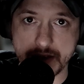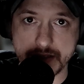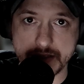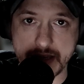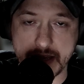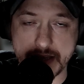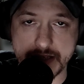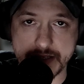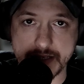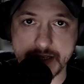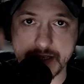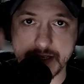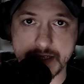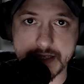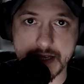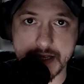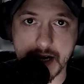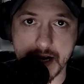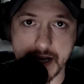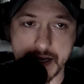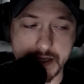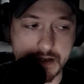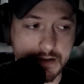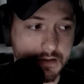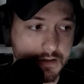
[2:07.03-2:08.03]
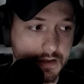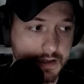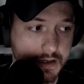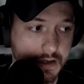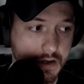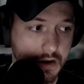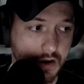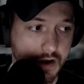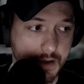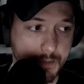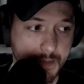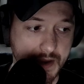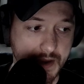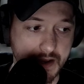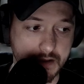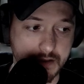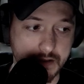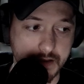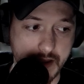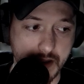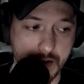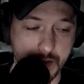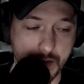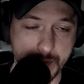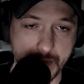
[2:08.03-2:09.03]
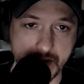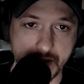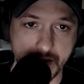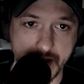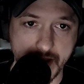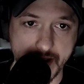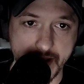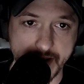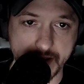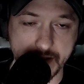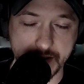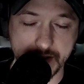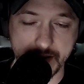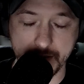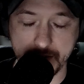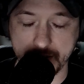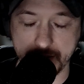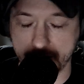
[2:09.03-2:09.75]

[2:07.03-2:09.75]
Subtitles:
necessities done. You know what I mean? It would be like,